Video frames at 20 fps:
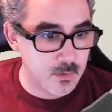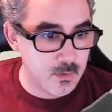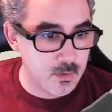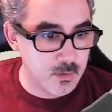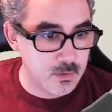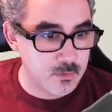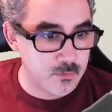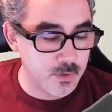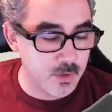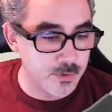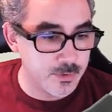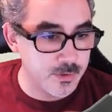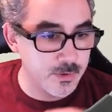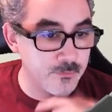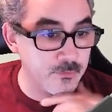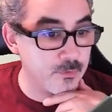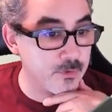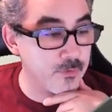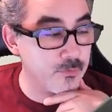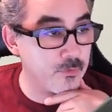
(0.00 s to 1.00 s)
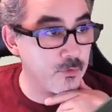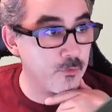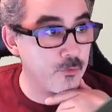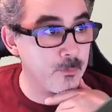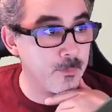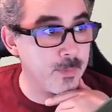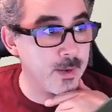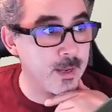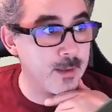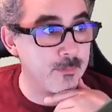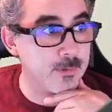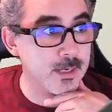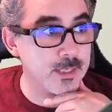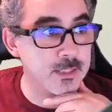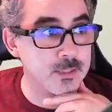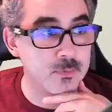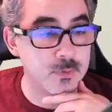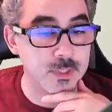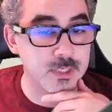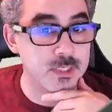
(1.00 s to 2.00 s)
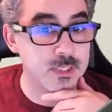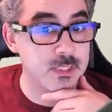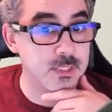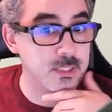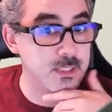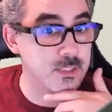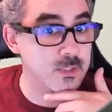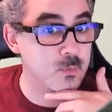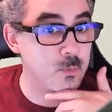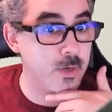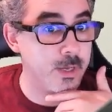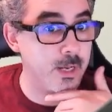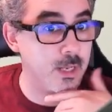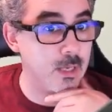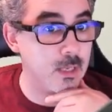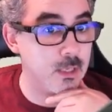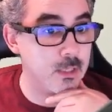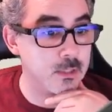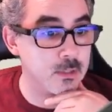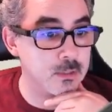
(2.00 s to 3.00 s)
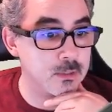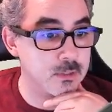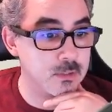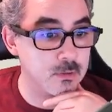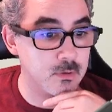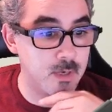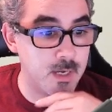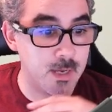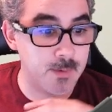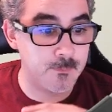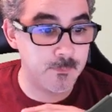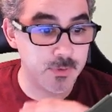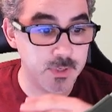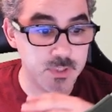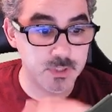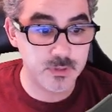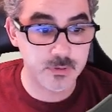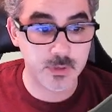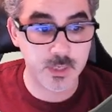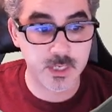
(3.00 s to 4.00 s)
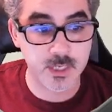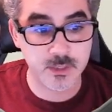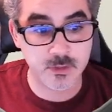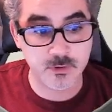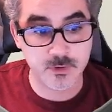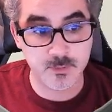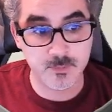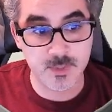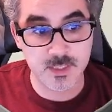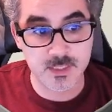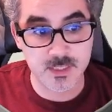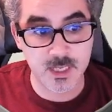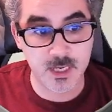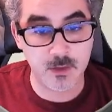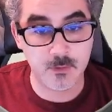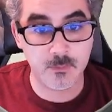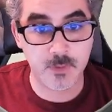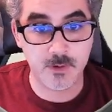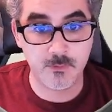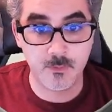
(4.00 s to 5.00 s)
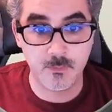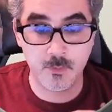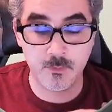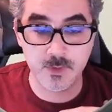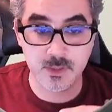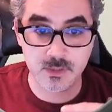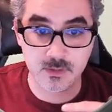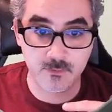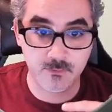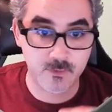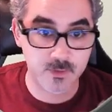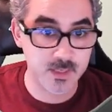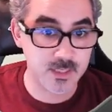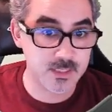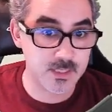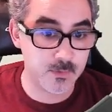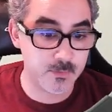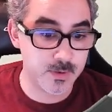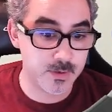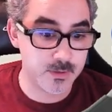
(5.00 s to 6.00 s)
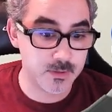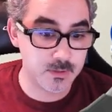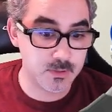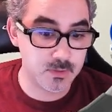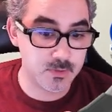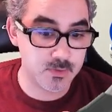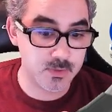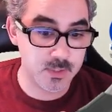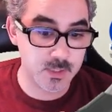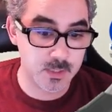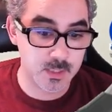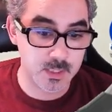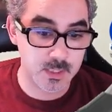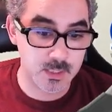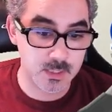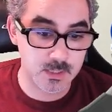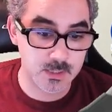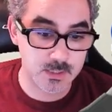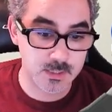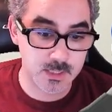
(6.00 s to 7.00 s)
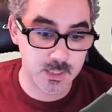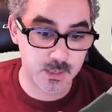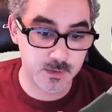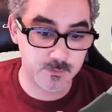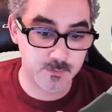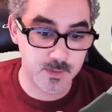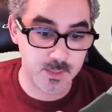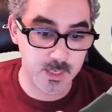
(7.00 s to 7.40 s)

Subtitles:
344 megabytes, which is quite a lot. So I'm pretty sure I can trim this down by removing some things that we are not using inside of the